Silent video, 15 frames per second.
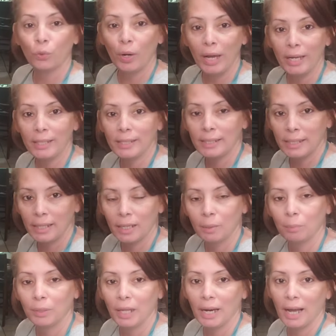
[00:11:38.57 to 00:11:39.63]
great
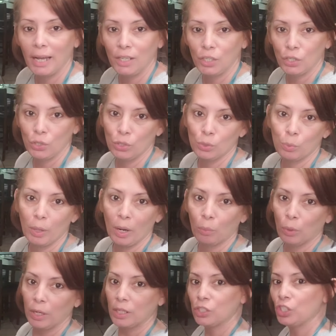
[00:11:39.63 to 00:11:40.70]
tip that I use when I
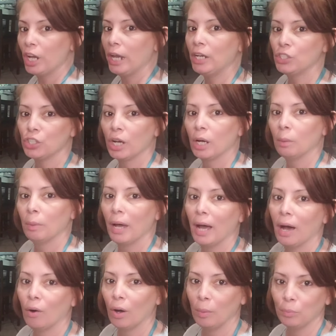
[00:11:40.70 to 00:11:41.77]
want to change up
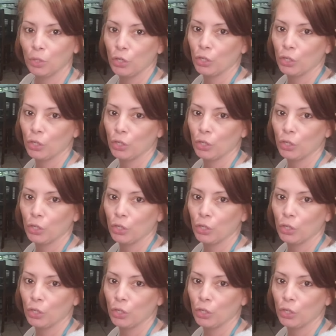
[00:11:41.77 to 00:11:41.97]
how I'm